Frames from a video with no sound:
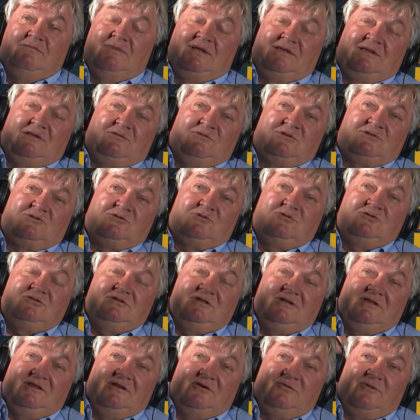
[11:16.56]
But it was
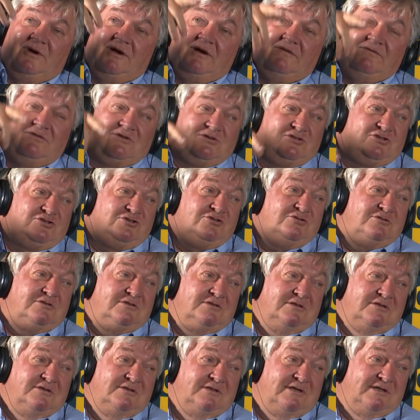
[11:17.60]
also in the way of the
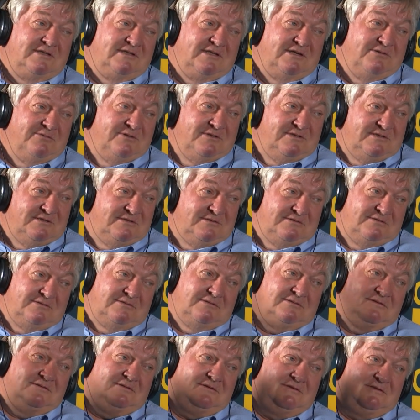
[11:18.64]
chute that they were
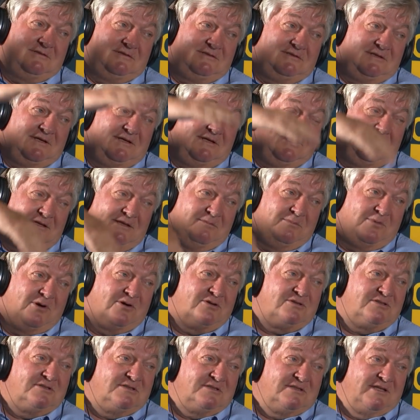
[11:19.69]
sending the
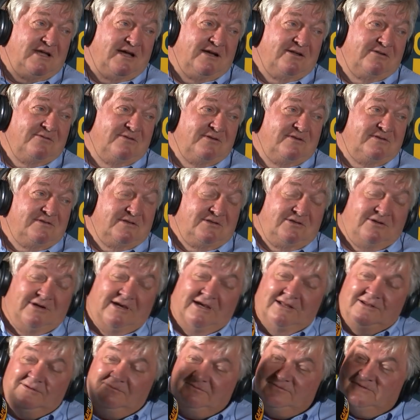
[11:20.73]
boxes down with. Yeah. So you
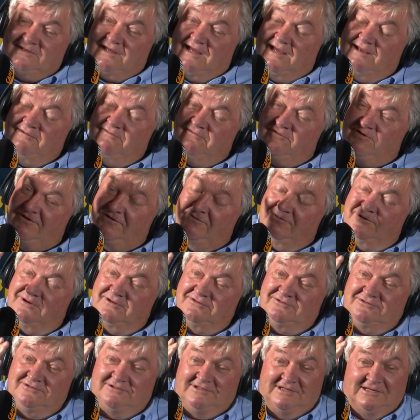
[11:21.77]
had a time very
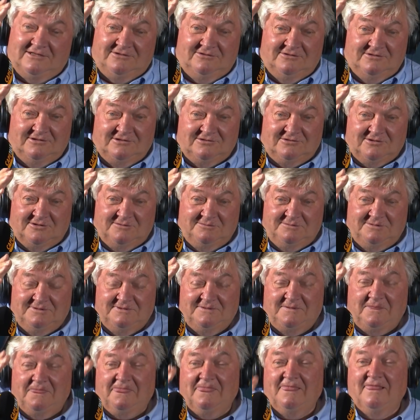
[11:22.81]
well to get to the top.
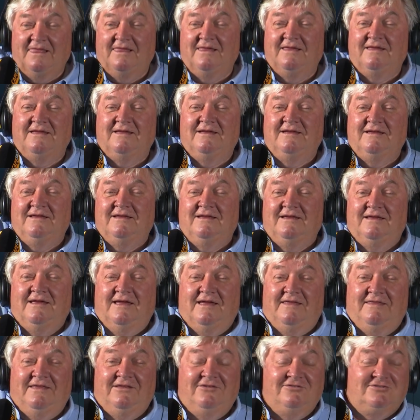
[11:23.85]

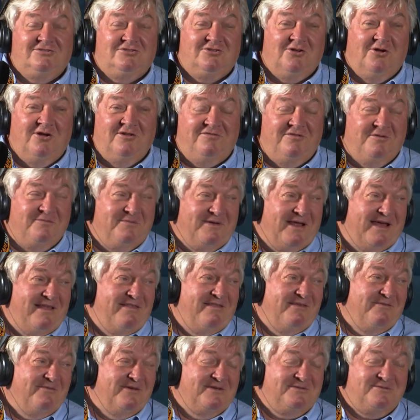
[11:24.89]
And then you start from
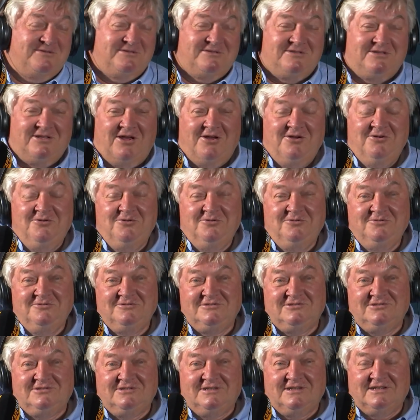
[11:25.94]
nothing. It was an
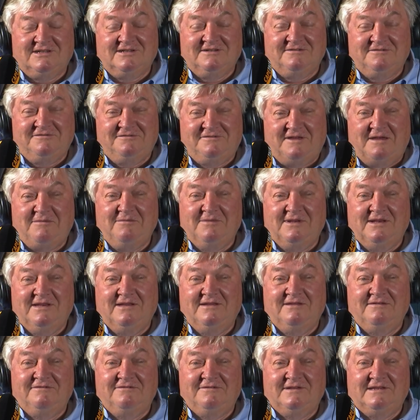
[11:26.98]
old
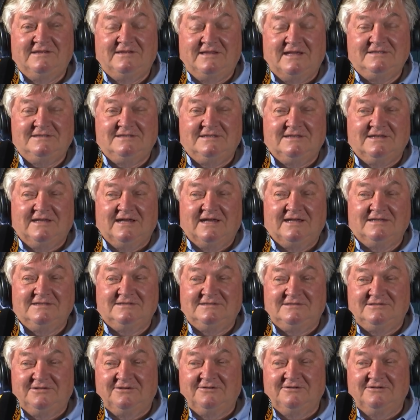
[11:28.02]
family, fantastic
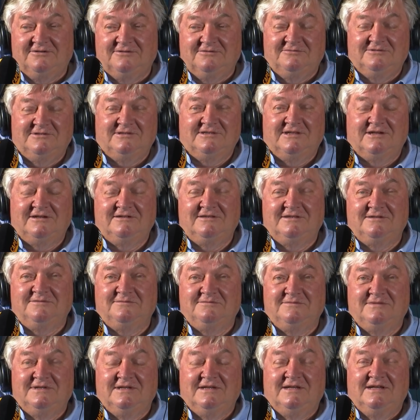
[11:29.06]
guys. Gerald would know
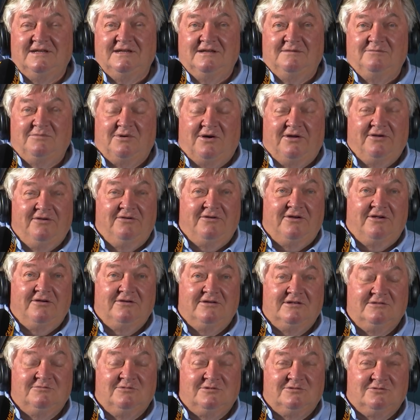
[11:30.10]
them. Barney
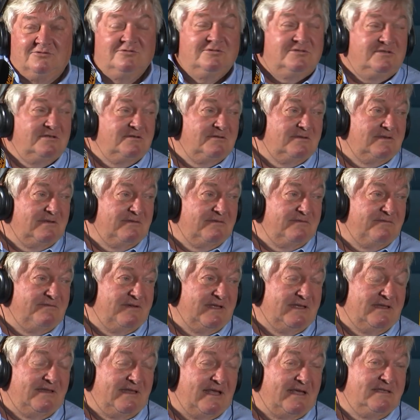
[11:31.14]
Rogan was also
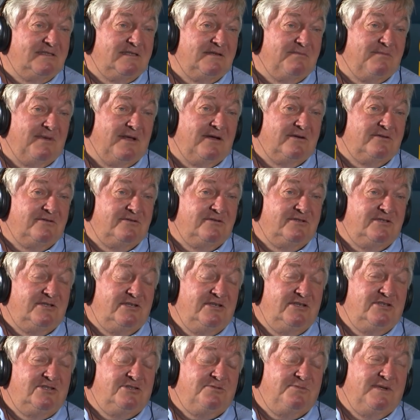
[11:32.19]
fantastic to
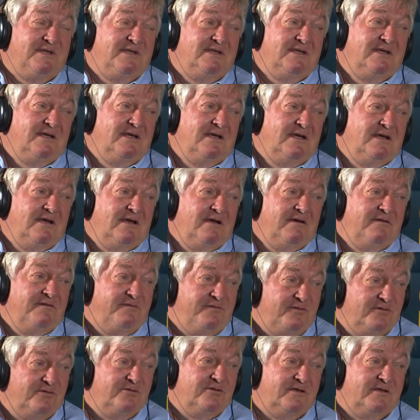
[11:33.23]
teach me
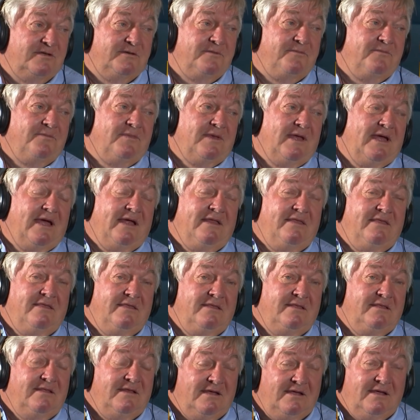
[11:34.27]
food.
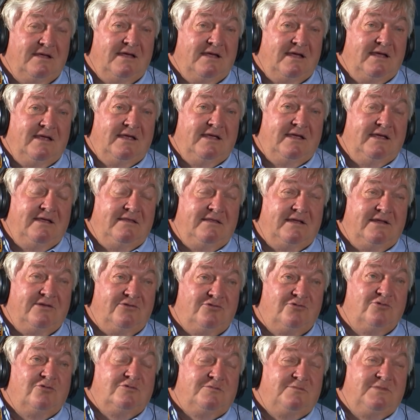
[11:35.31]
And he
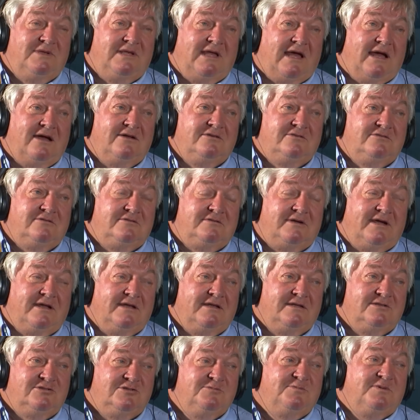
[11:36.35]
then taught me how to
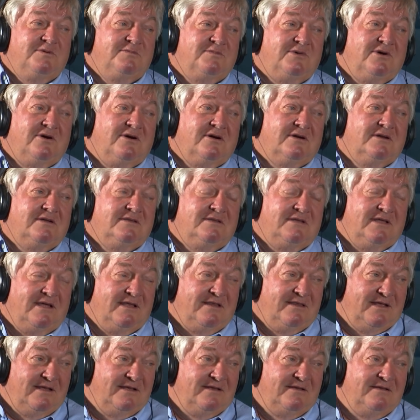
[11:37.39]
run a supermarket,
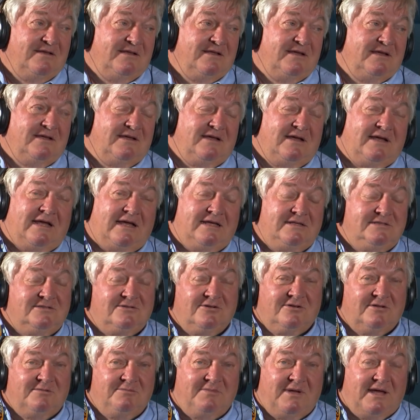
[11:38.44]
and then I
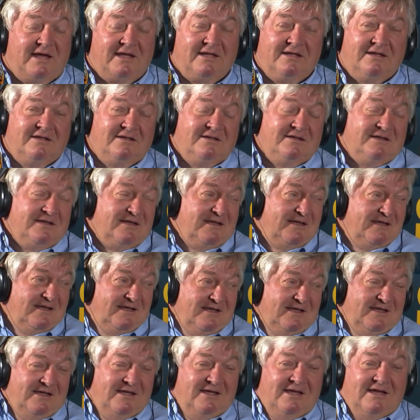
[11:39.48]
started buying
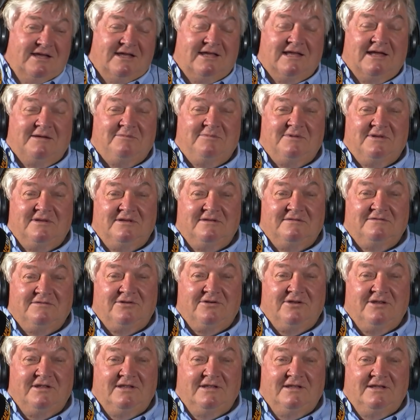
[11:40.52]
a couple of
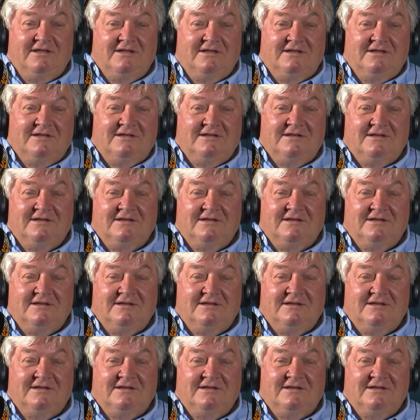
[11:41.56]
very...